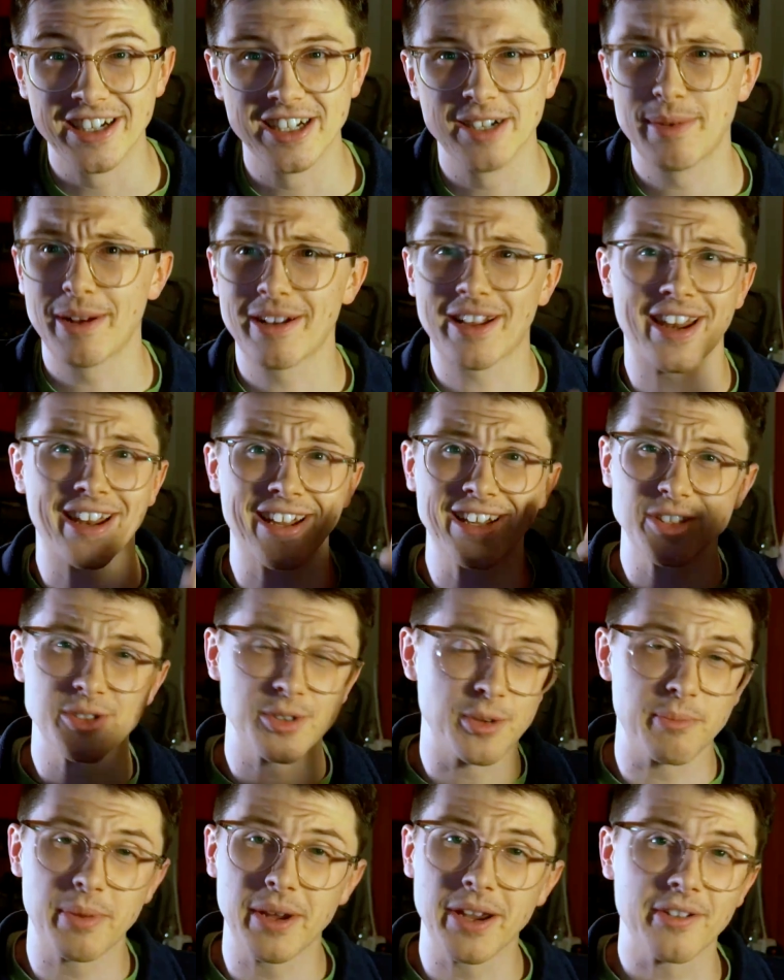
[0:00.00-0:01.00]
about getting into
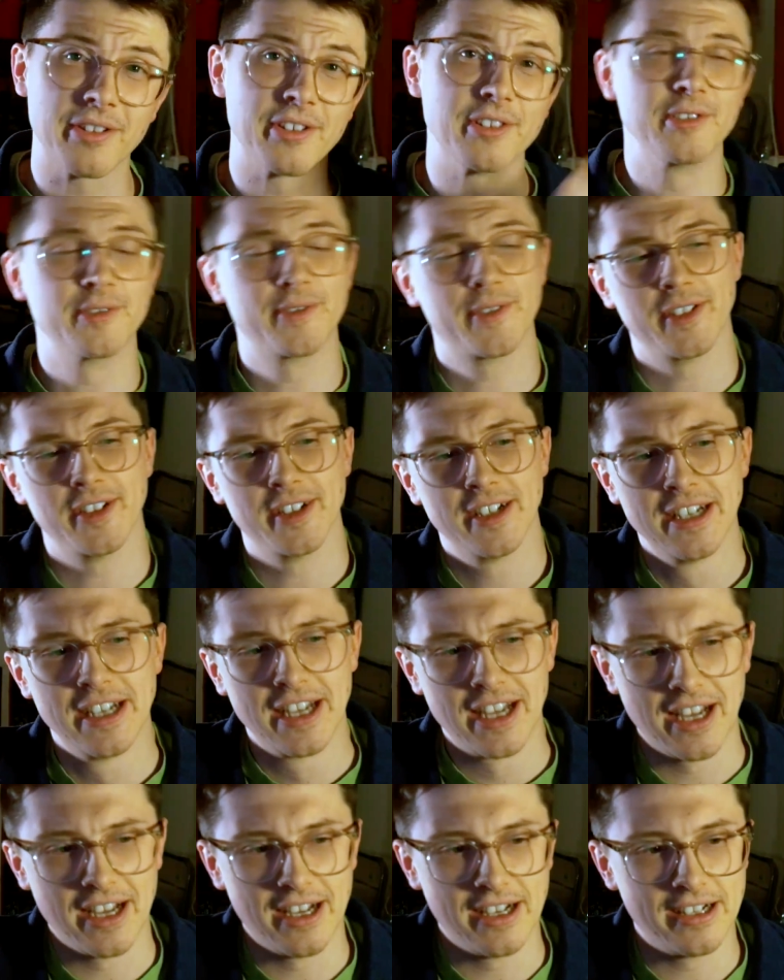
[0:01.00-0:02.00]
Imperial for
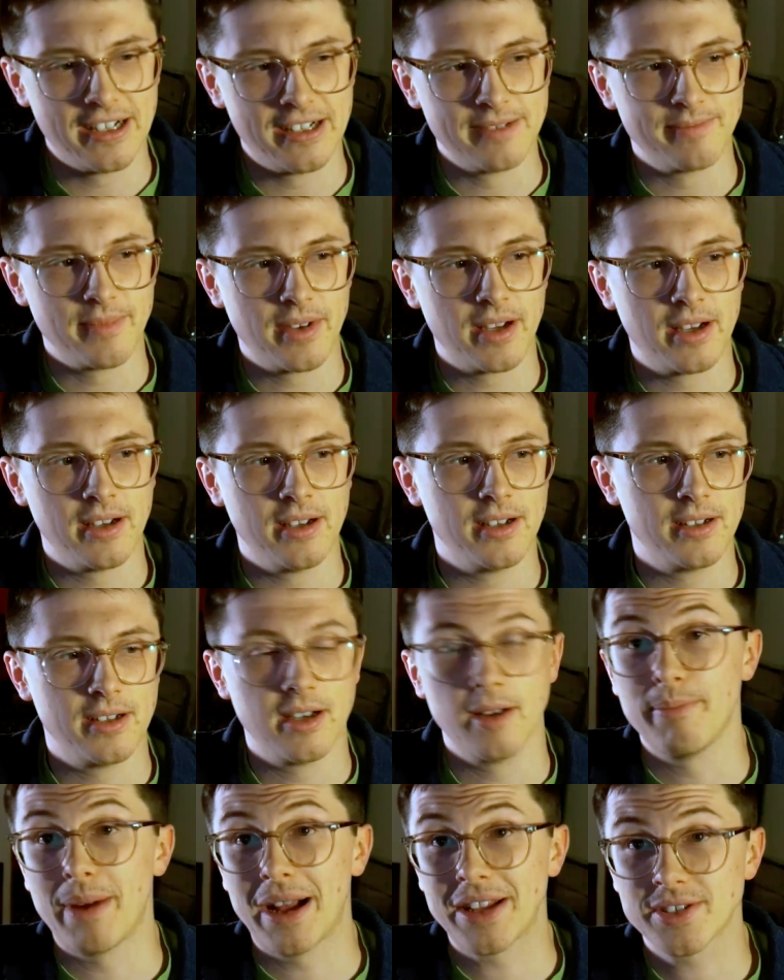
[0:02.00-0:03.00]

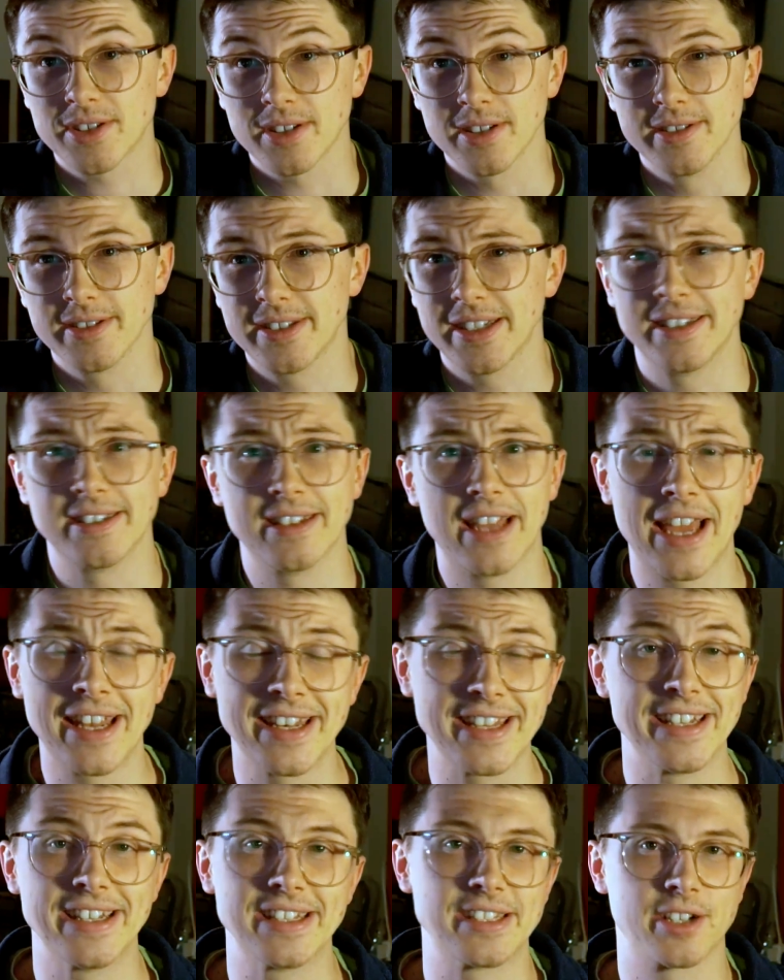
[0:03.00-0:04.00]
a bachelor's in
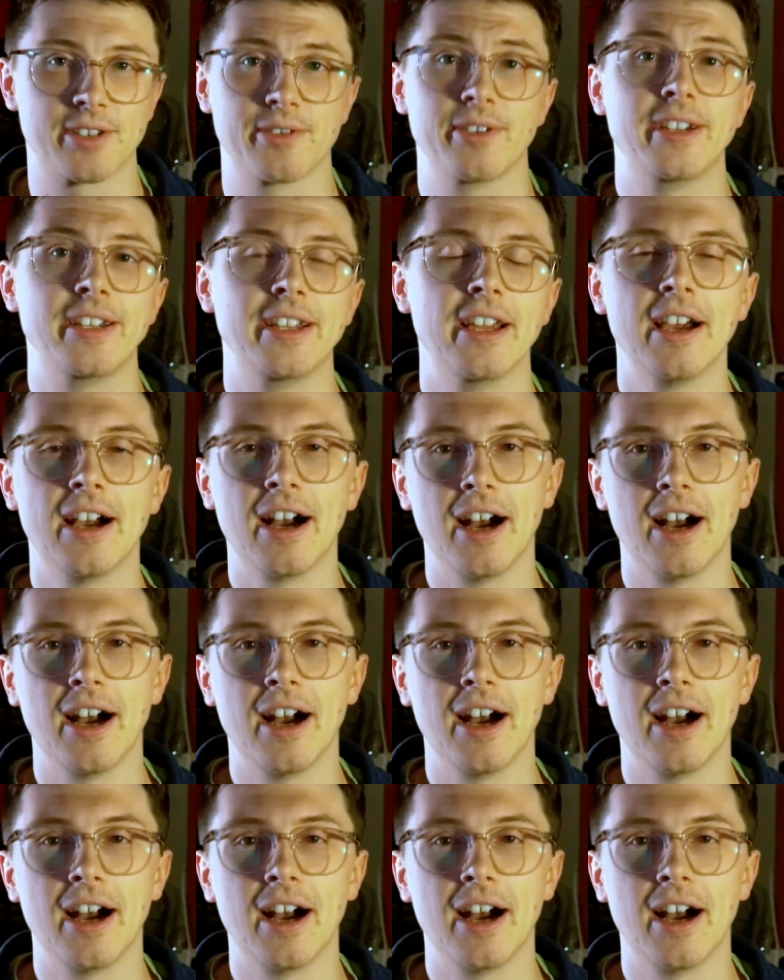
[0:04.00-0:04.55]
any degree,